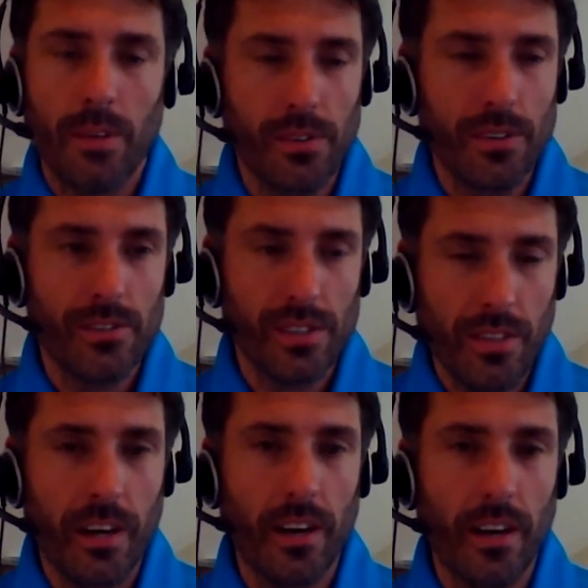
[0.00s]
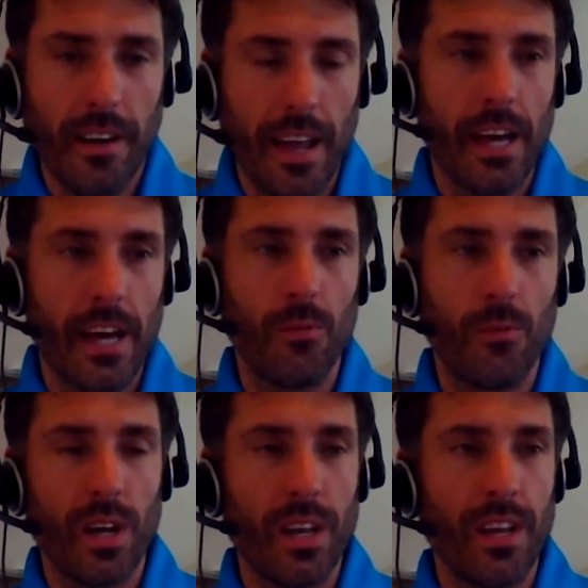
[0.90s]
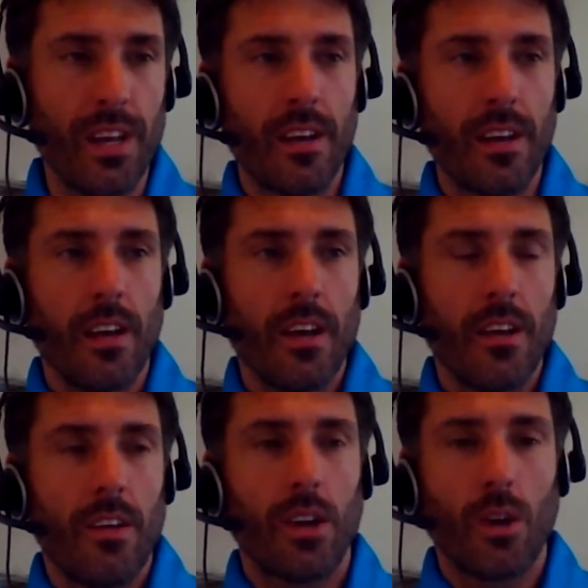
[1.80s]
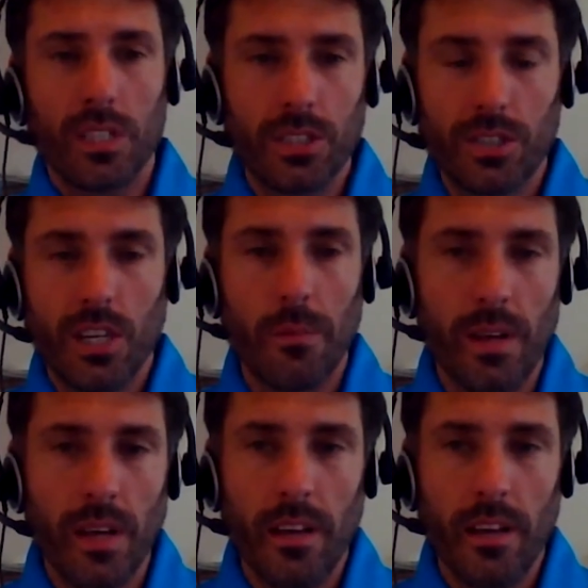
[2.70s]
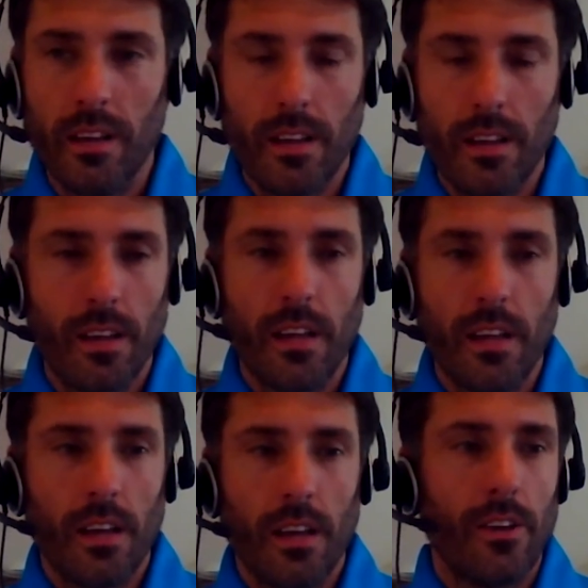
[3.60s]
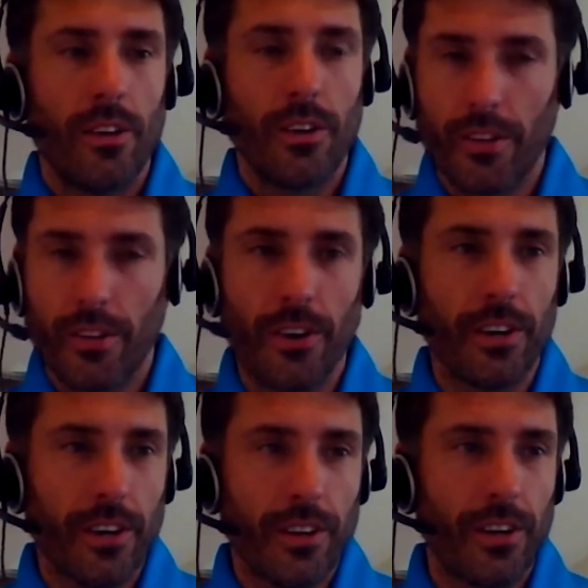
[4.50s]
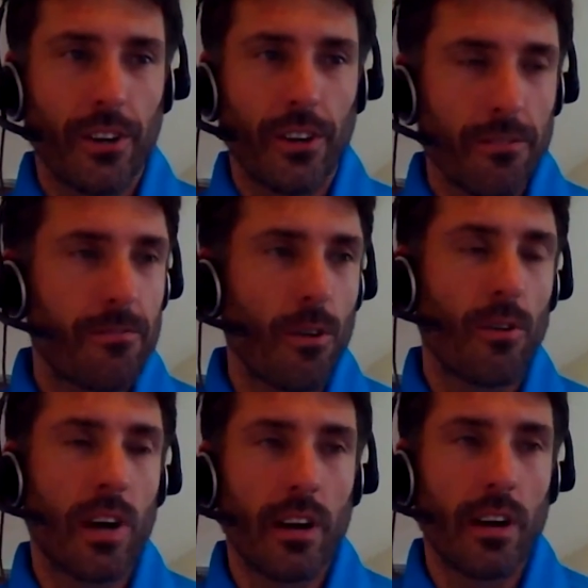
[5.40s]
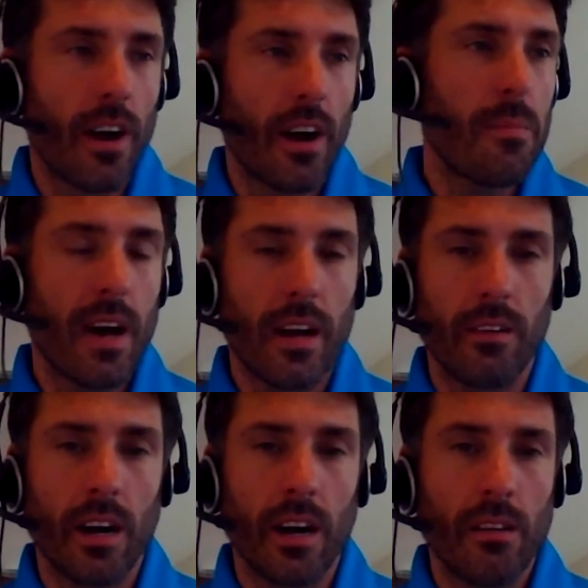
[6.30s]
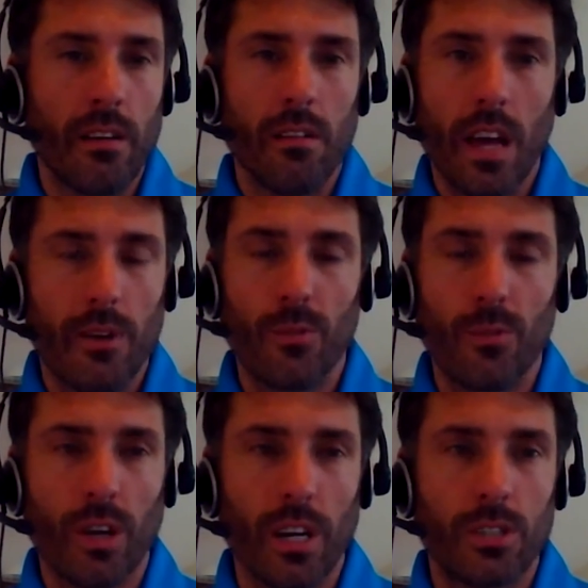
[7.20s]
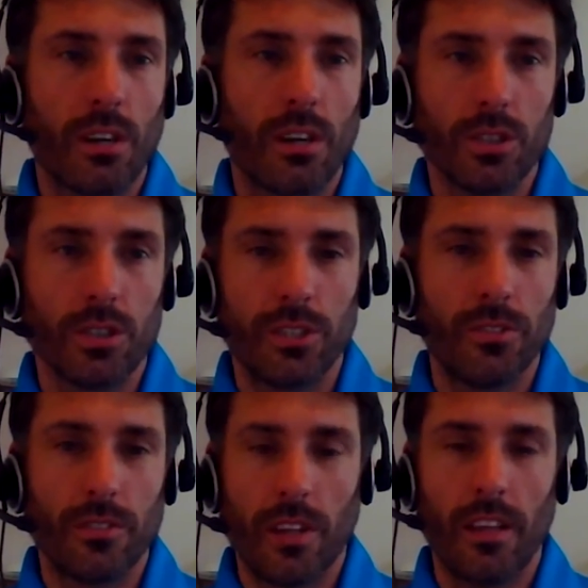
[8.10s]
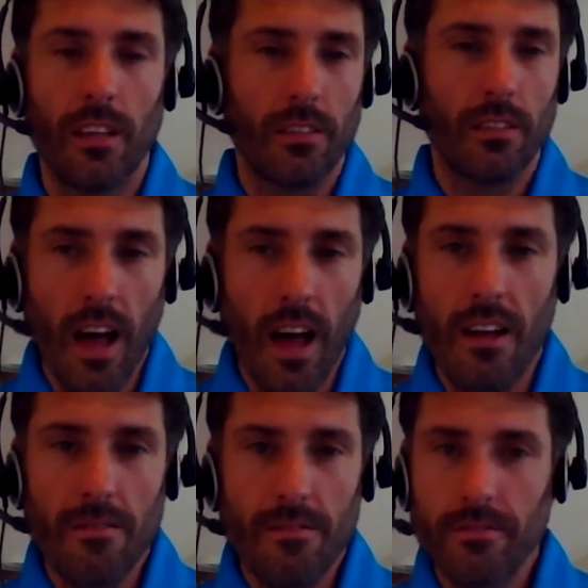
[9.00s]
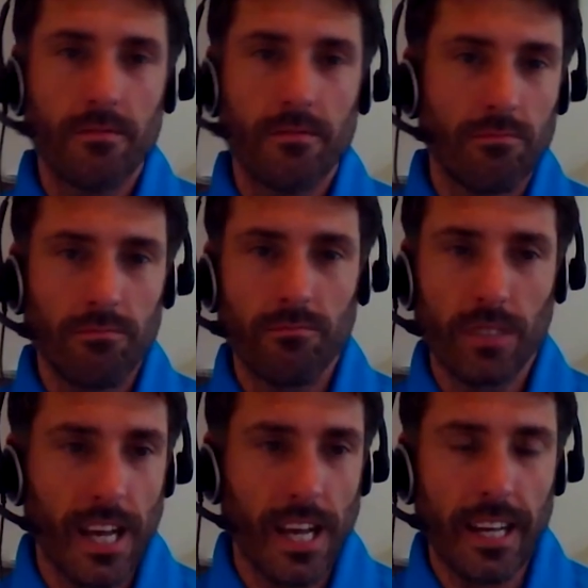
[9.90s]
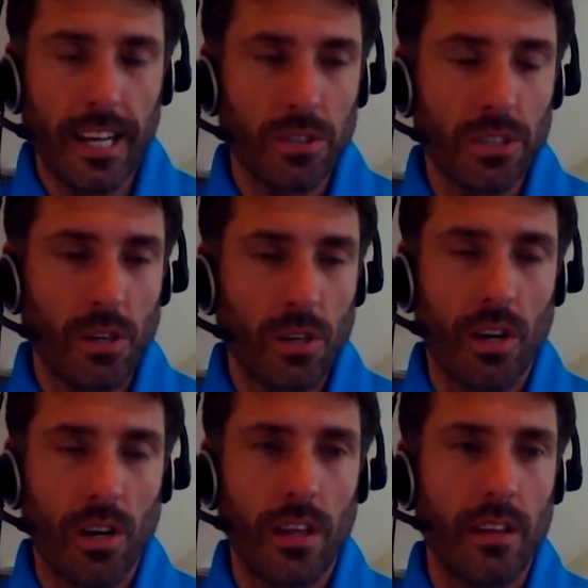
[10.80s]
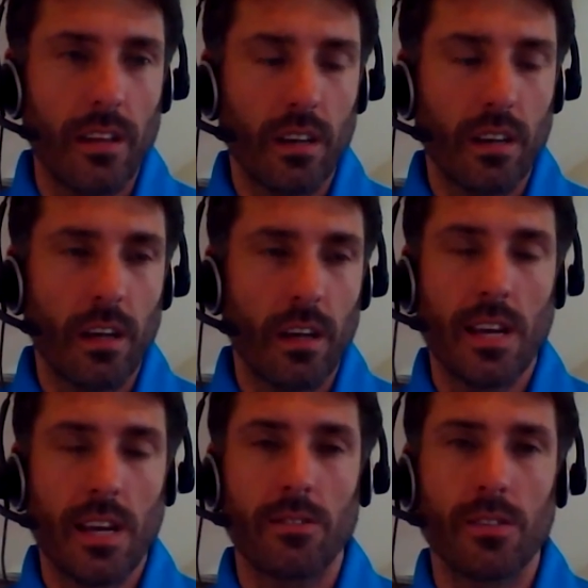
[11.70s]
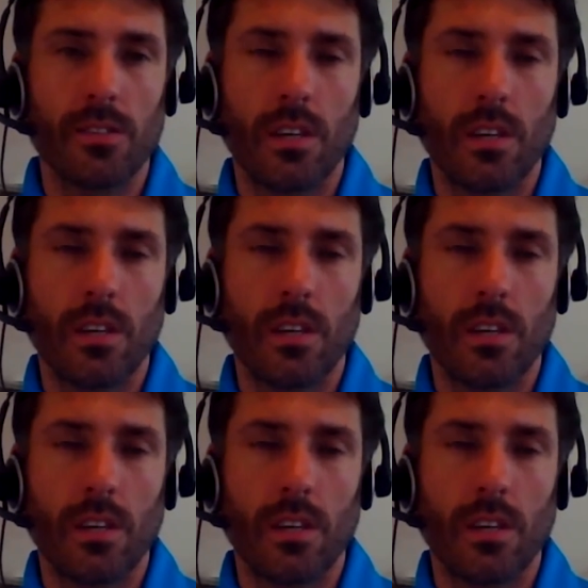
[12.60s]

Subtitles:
He's going to sit there, and when the questions come in, you're going to turn your phone around, your iPad around, and we're going to troubleshoot live exactly what's going on in the client's house.